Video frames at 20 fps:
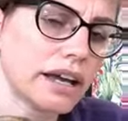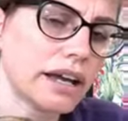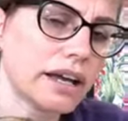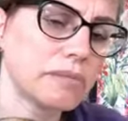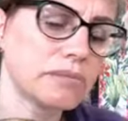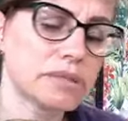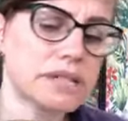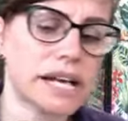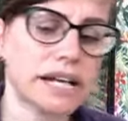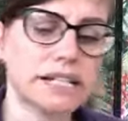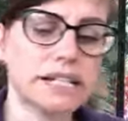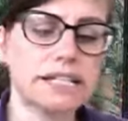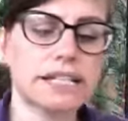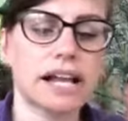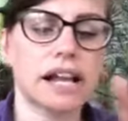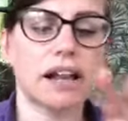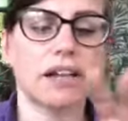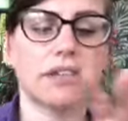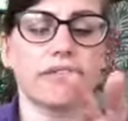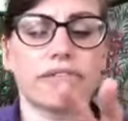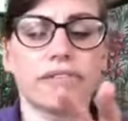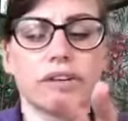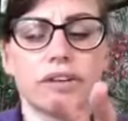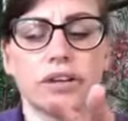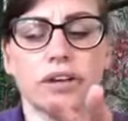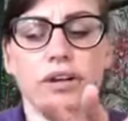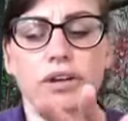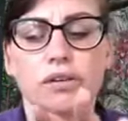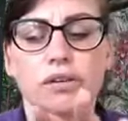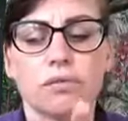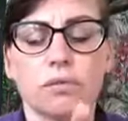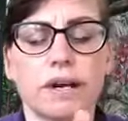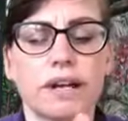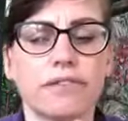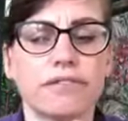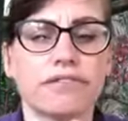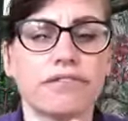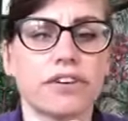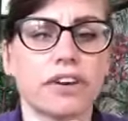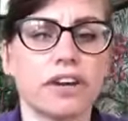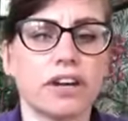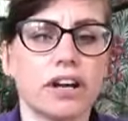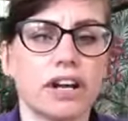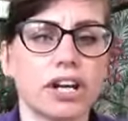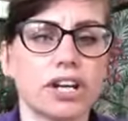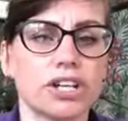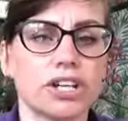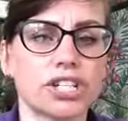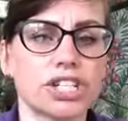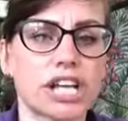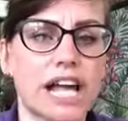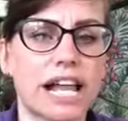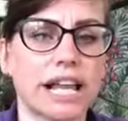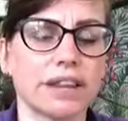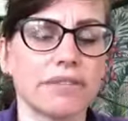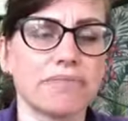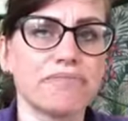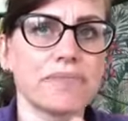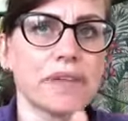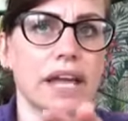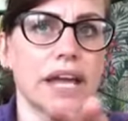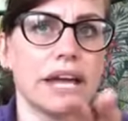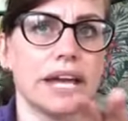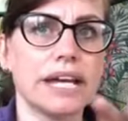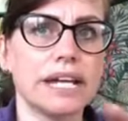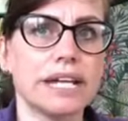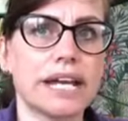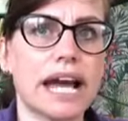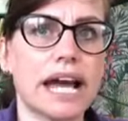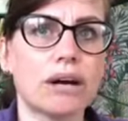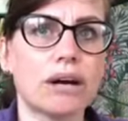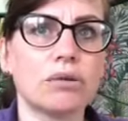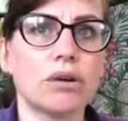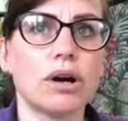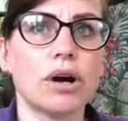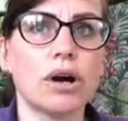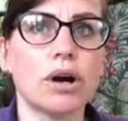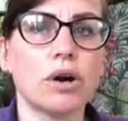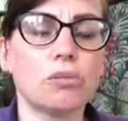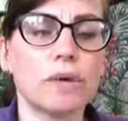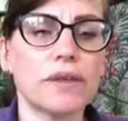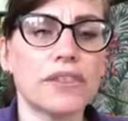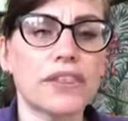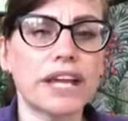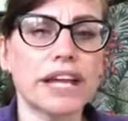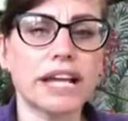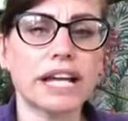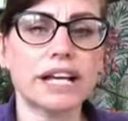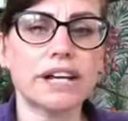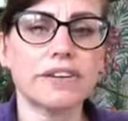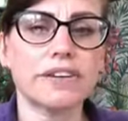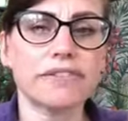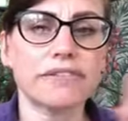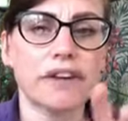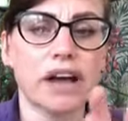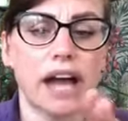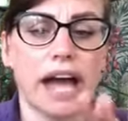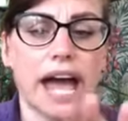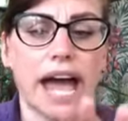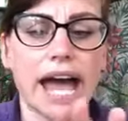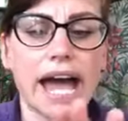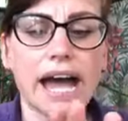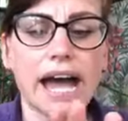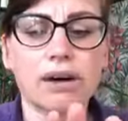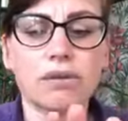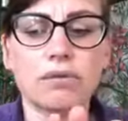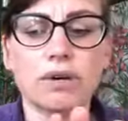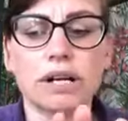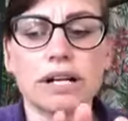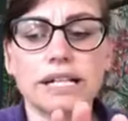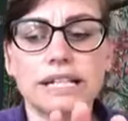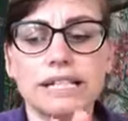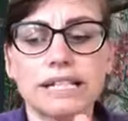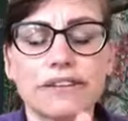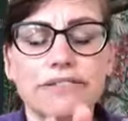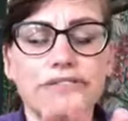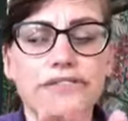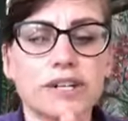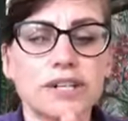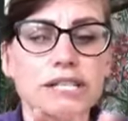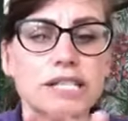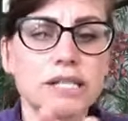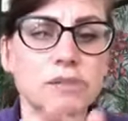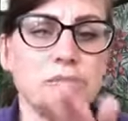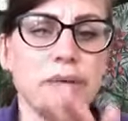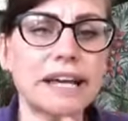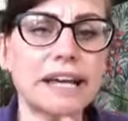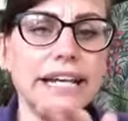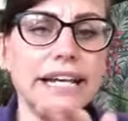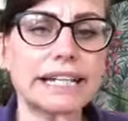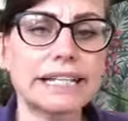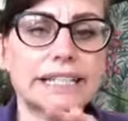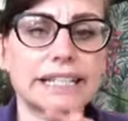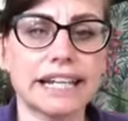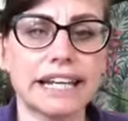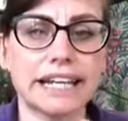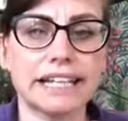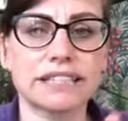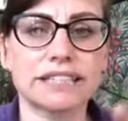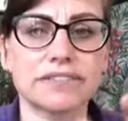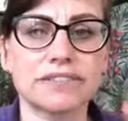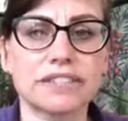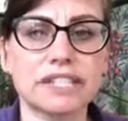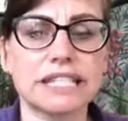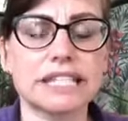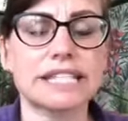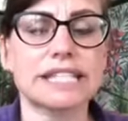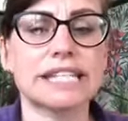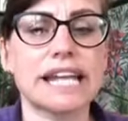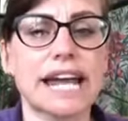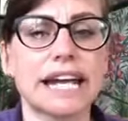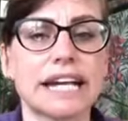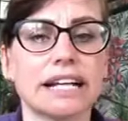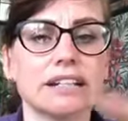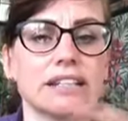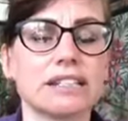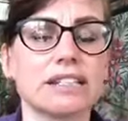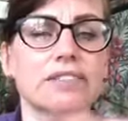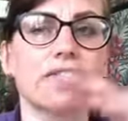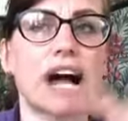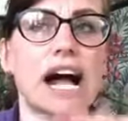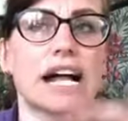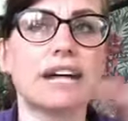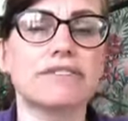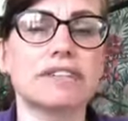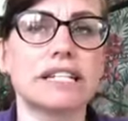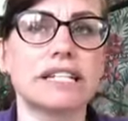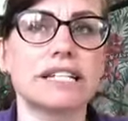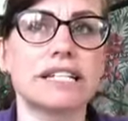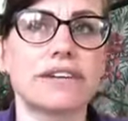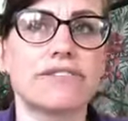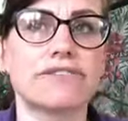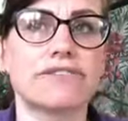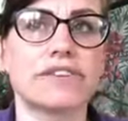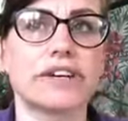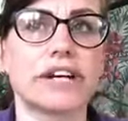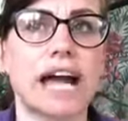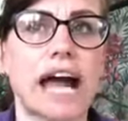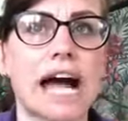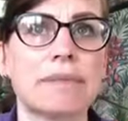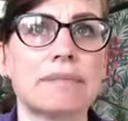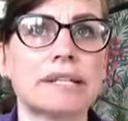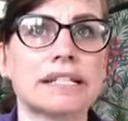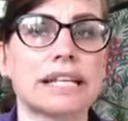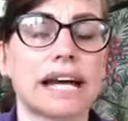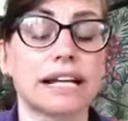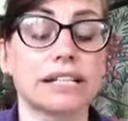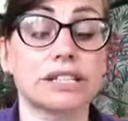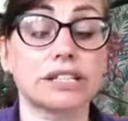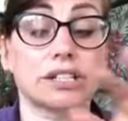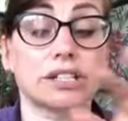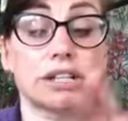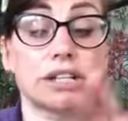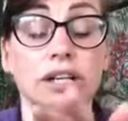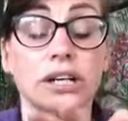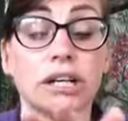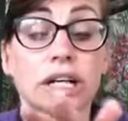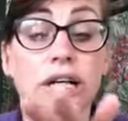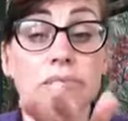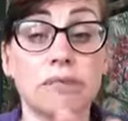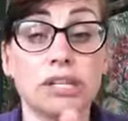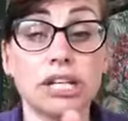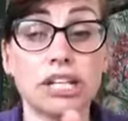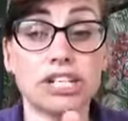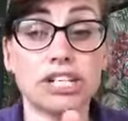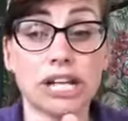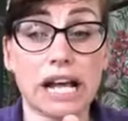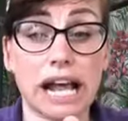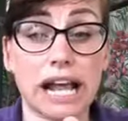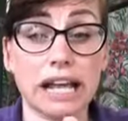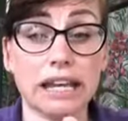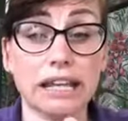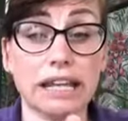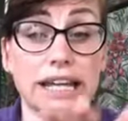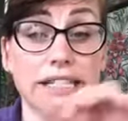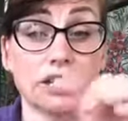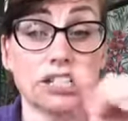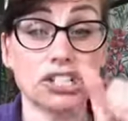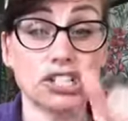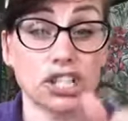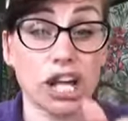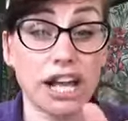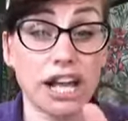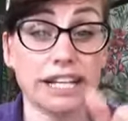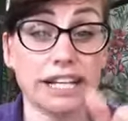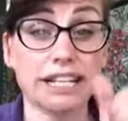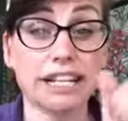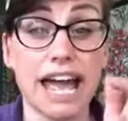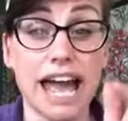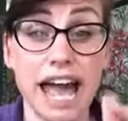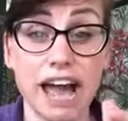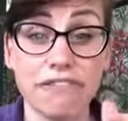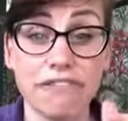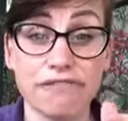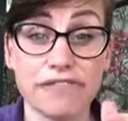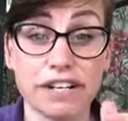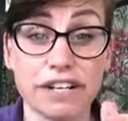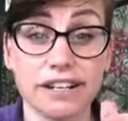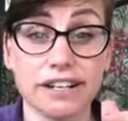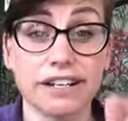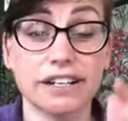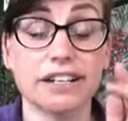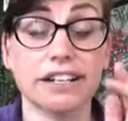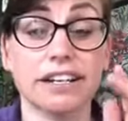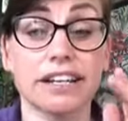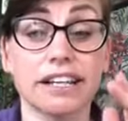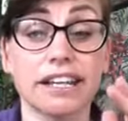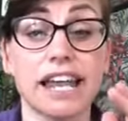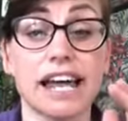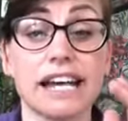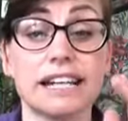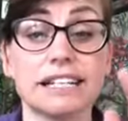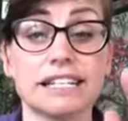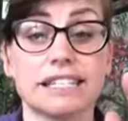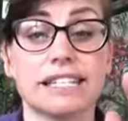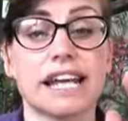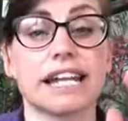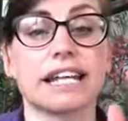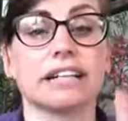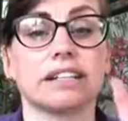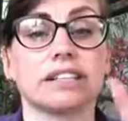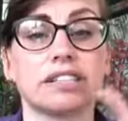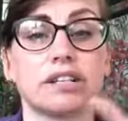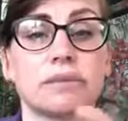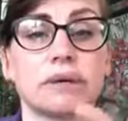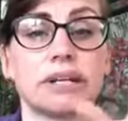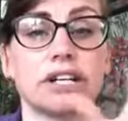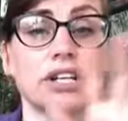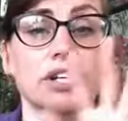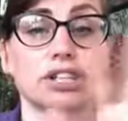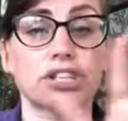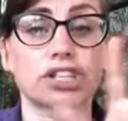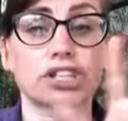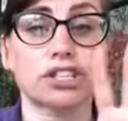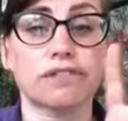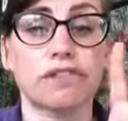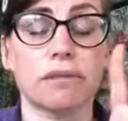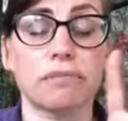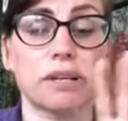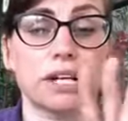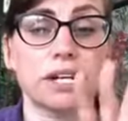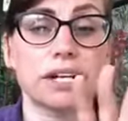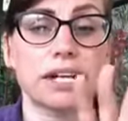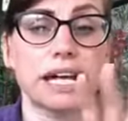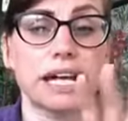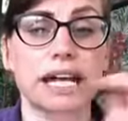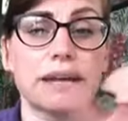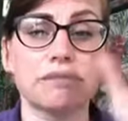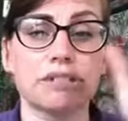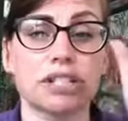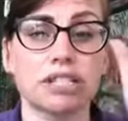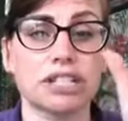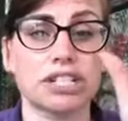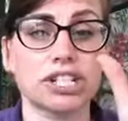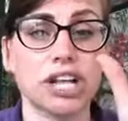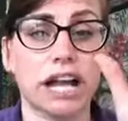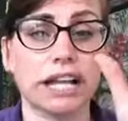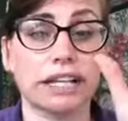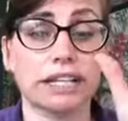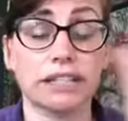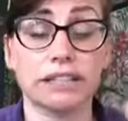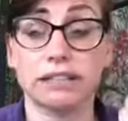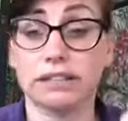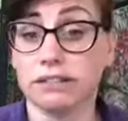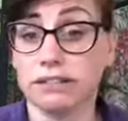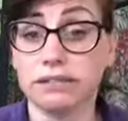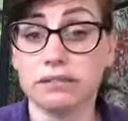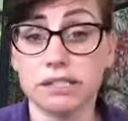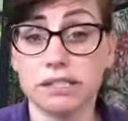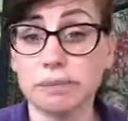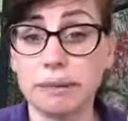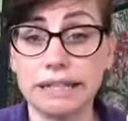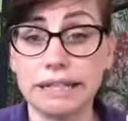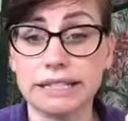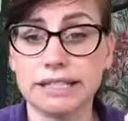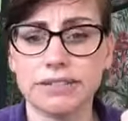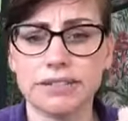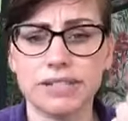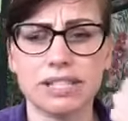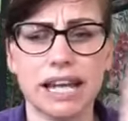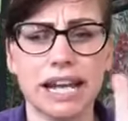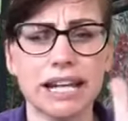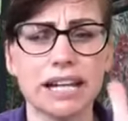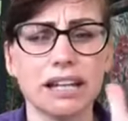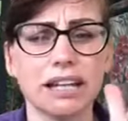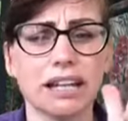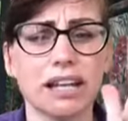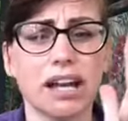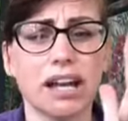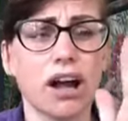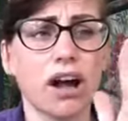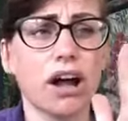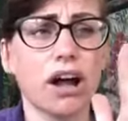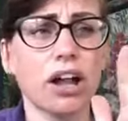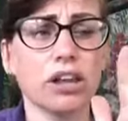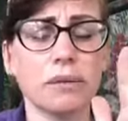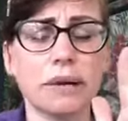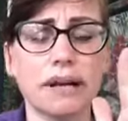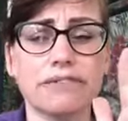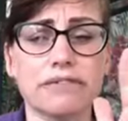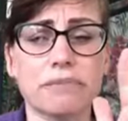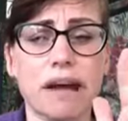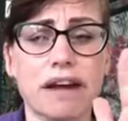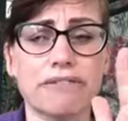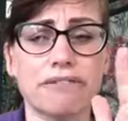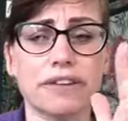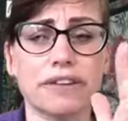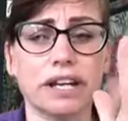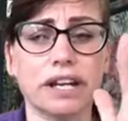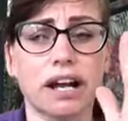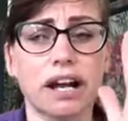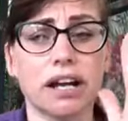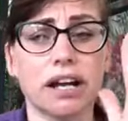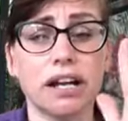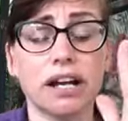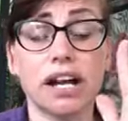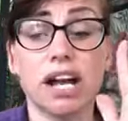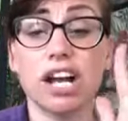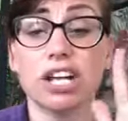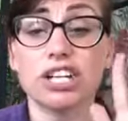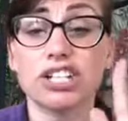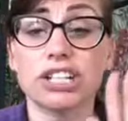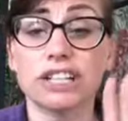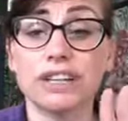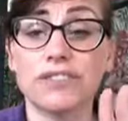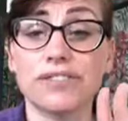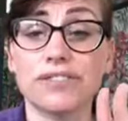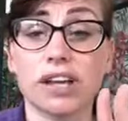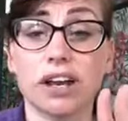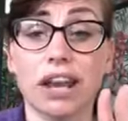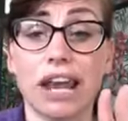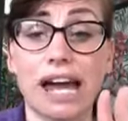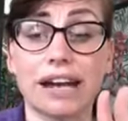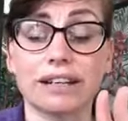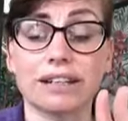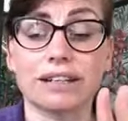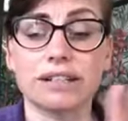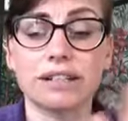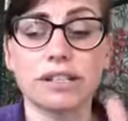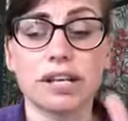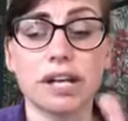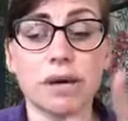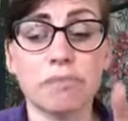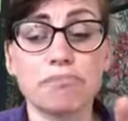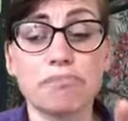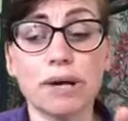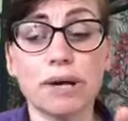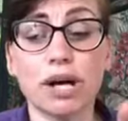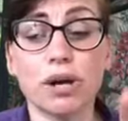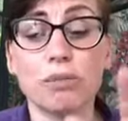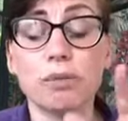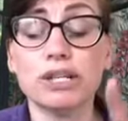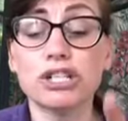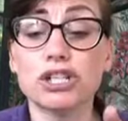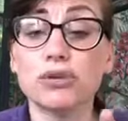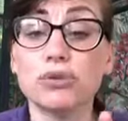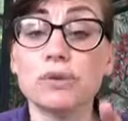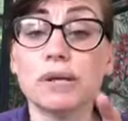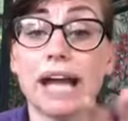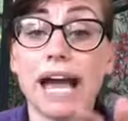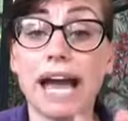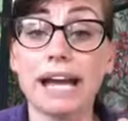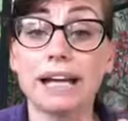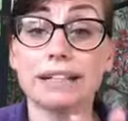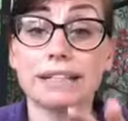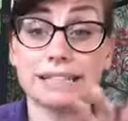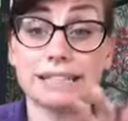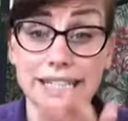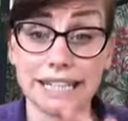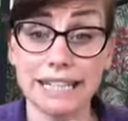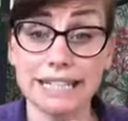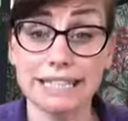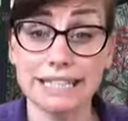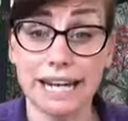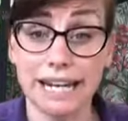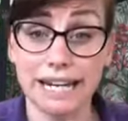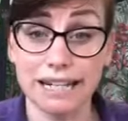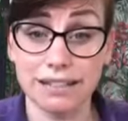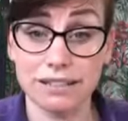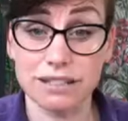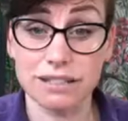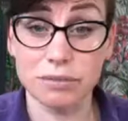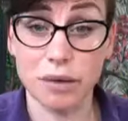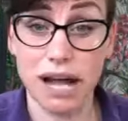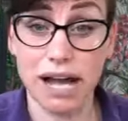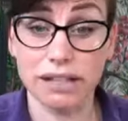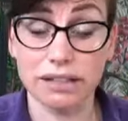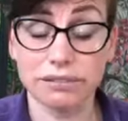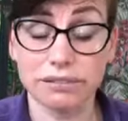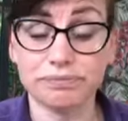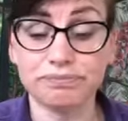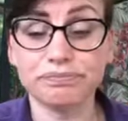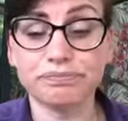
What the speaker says: protects herself with her shell. Now, we think of how different species of snail survive in different habitats. So Michelle is a giant African land snail. So we know just from her name, she's a giant species of snail all the way from Africa, and she lives on land. But we do get sea snails as well.